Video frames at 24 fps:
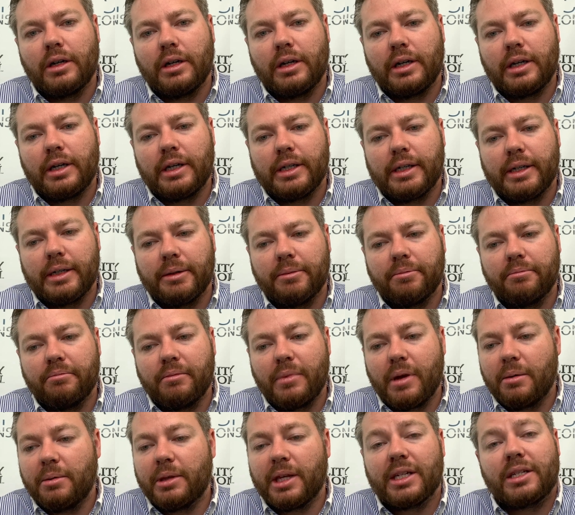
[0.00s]
Um,
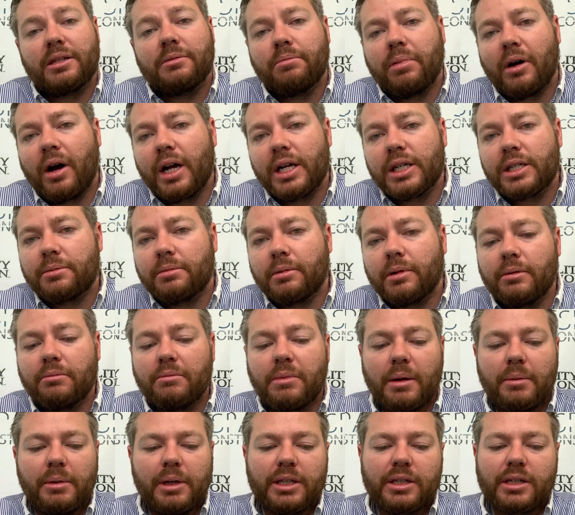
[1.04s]
maybe that's impossible,
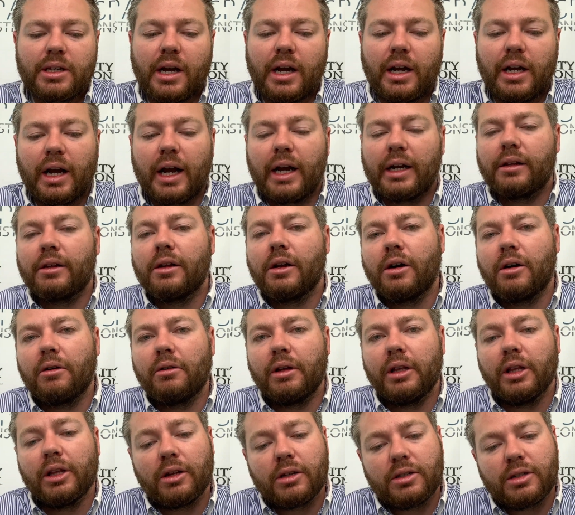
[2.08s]
maybe it's not, I don't know,
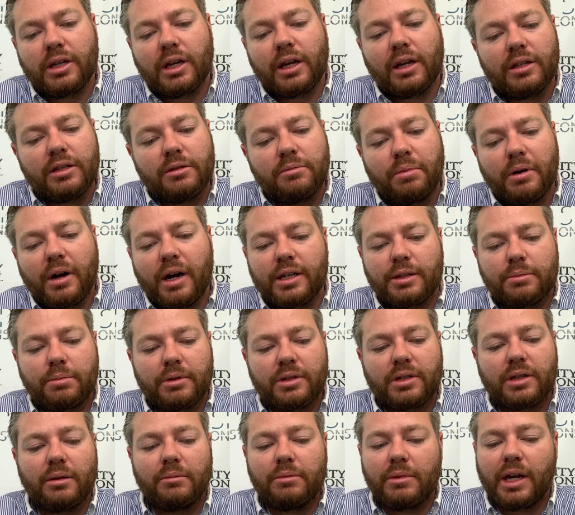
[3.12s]
it looks like it's impossible
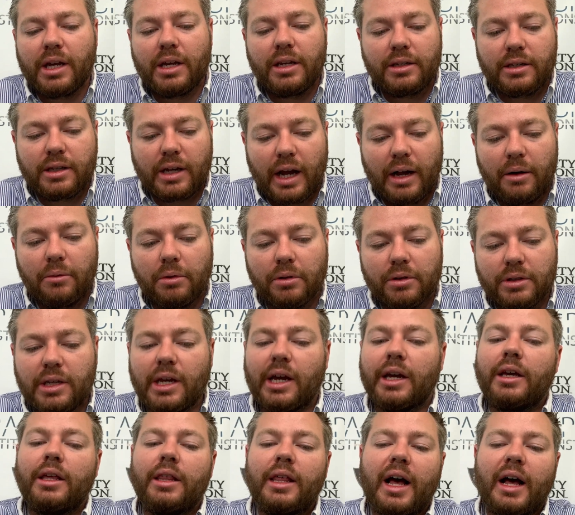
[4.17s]
some days, I will
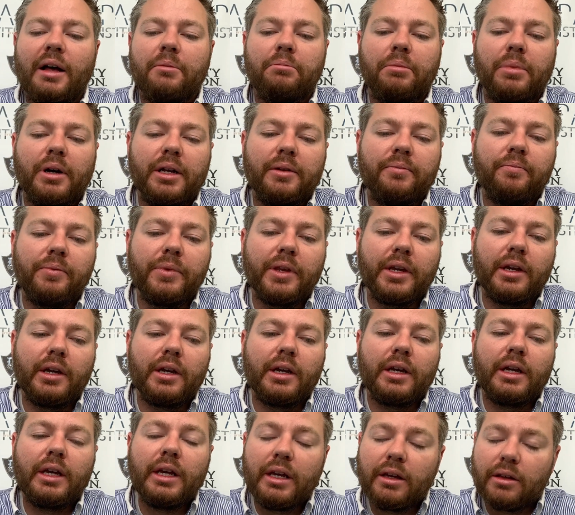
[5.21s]
tell you that, but
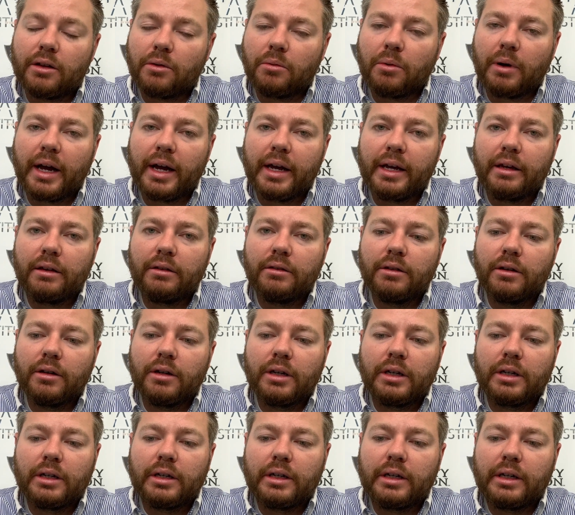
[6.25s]
either way,
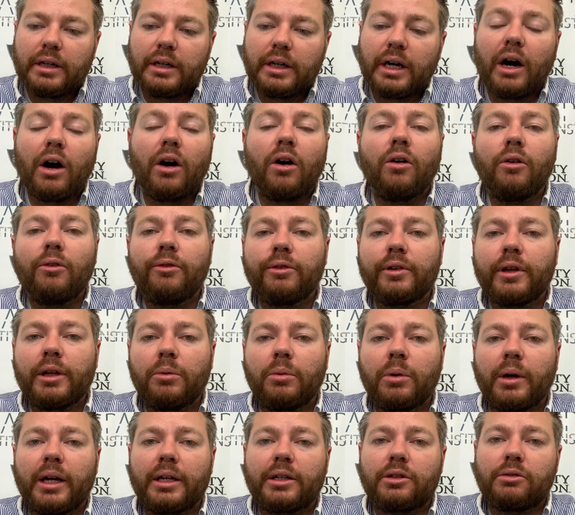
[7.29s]
uh, hopefully
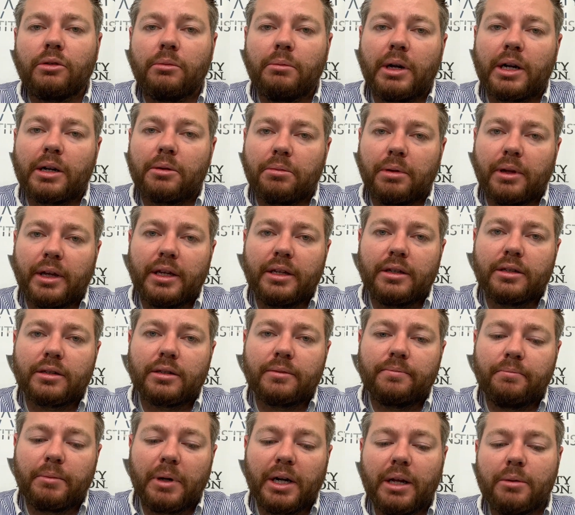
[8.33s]
we'll get to a better place.
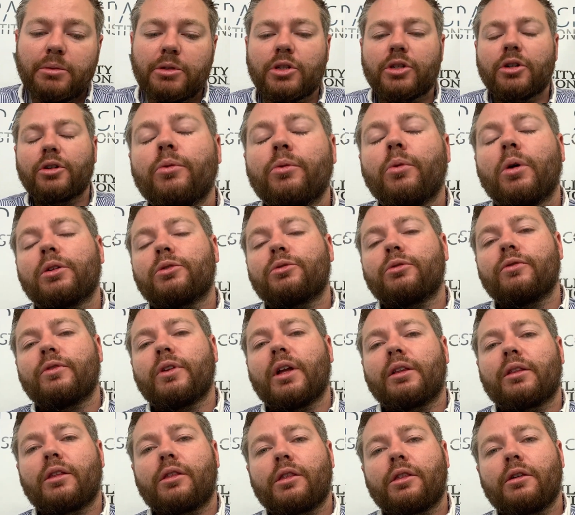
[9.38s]
My name is Walter
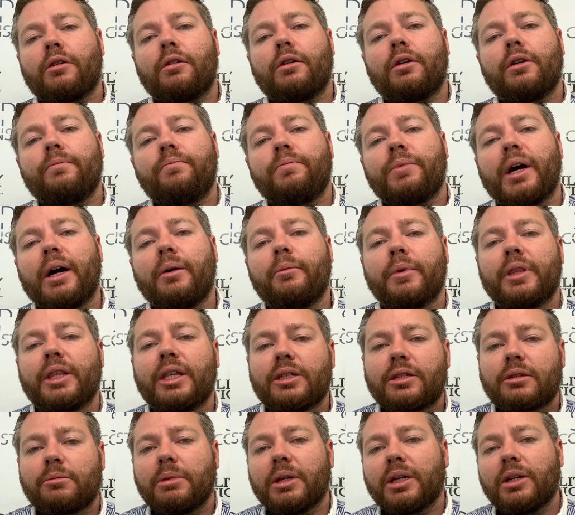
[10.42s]
Rudolph the third, I'm with
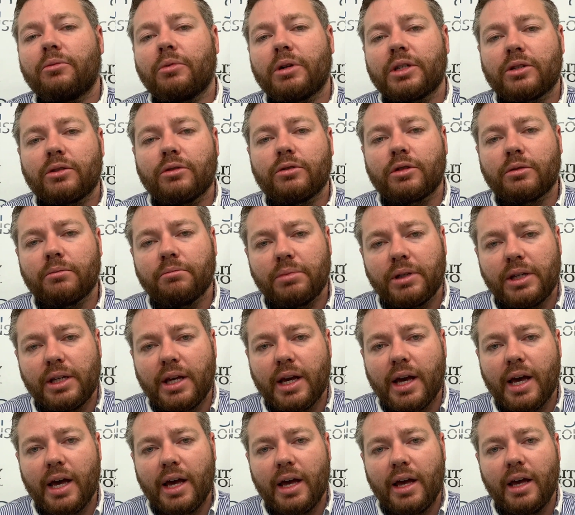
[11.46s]
Disability Resolution
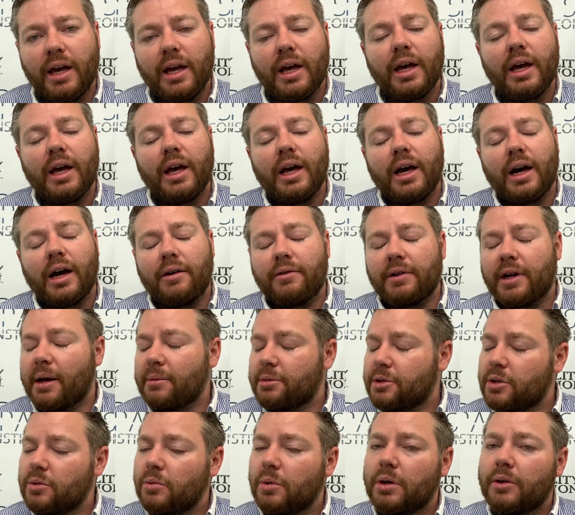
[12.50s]
P A. Have an
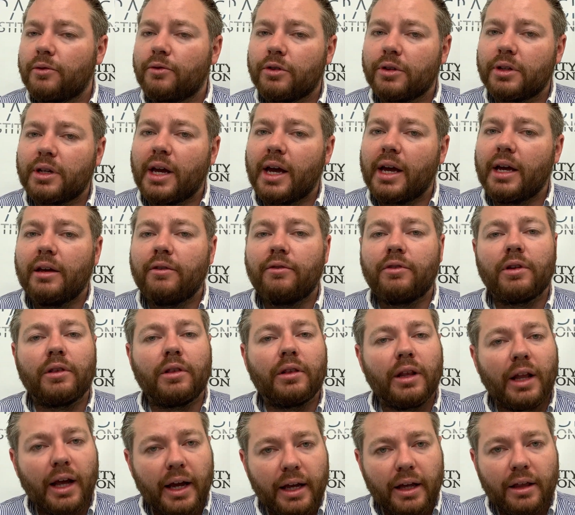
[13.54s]
absolutely wonderful day. If you
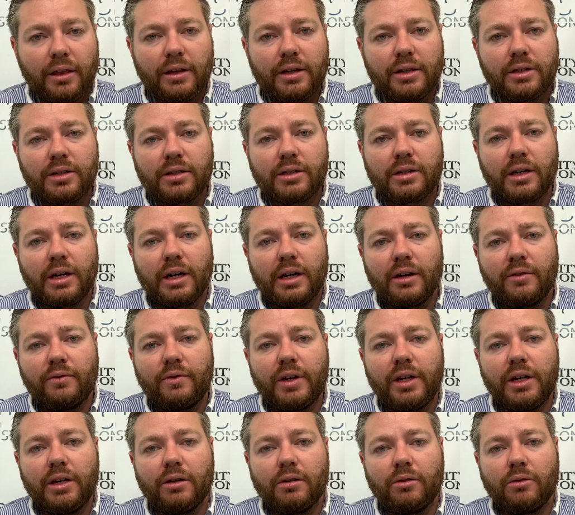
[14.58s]
like this uh,
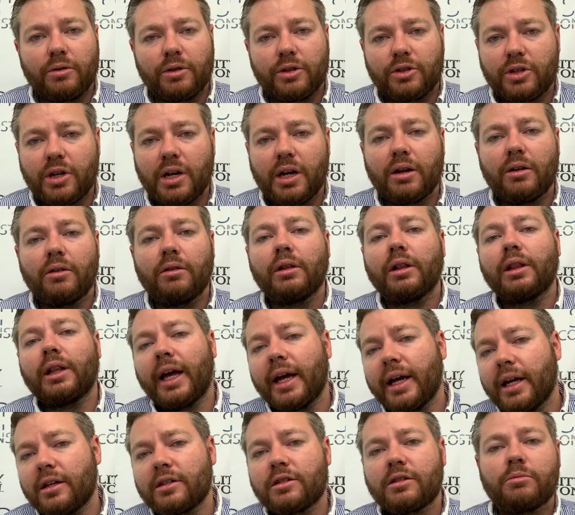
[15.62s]
video or the channel,
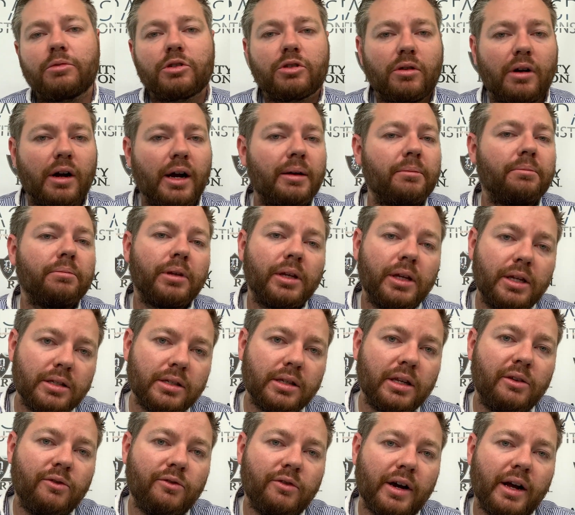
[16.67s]
like, subscribe, please
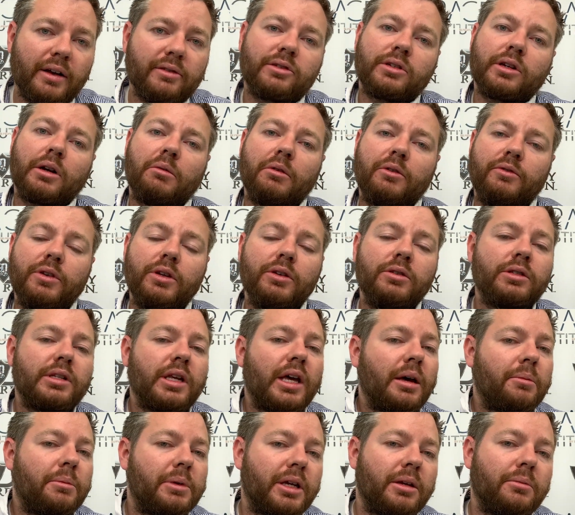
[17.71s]
leave five star reviews, they
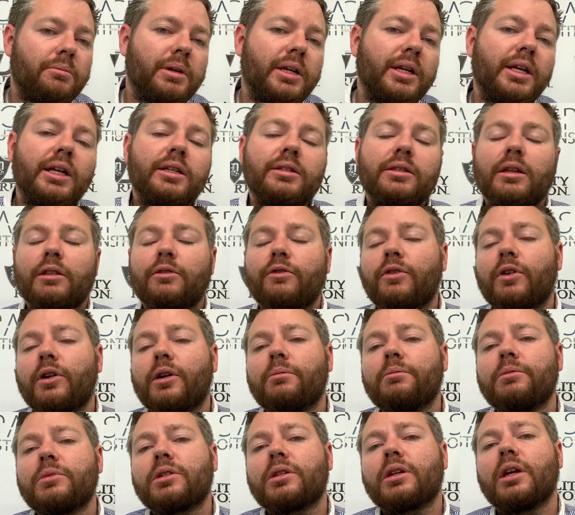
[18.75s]
help me compete against other
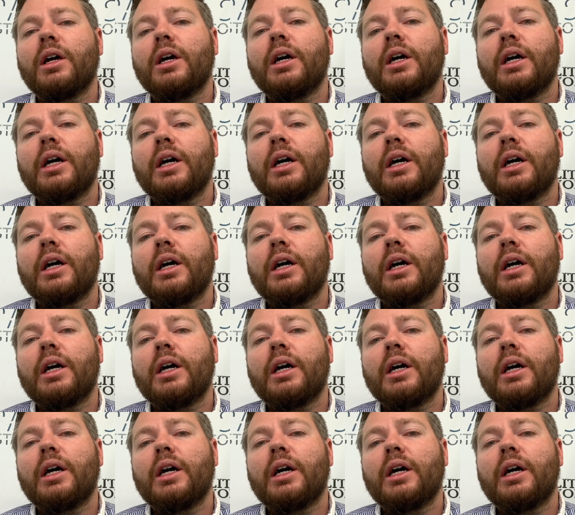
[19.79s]
firms.